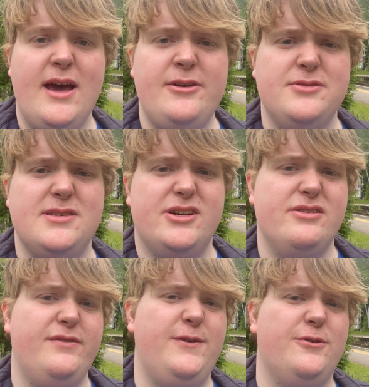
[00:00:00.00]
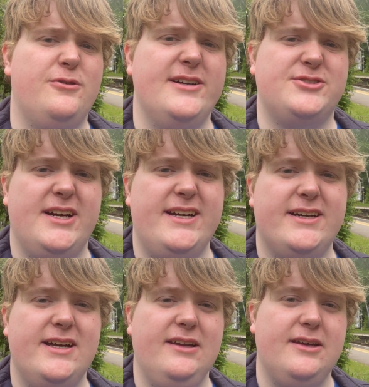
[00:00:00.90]
And also, if you're a train
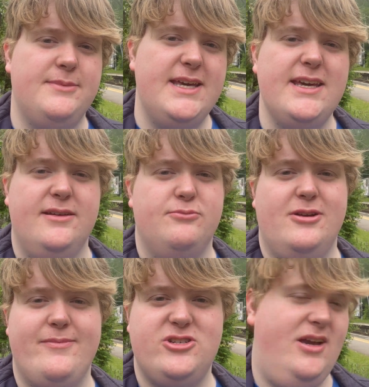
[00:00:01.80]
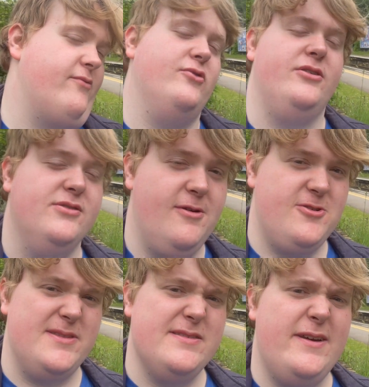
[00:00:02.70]
guy like me, and pretty much everyone who's
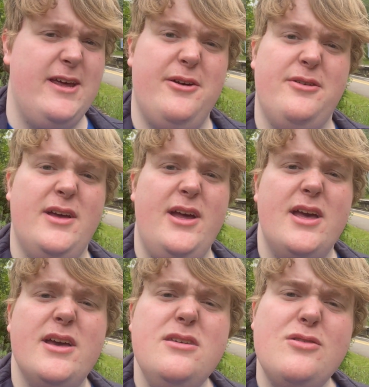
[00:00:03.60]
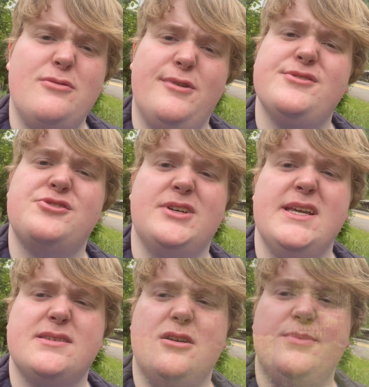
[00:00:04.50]
watching this video, you can watch the trains go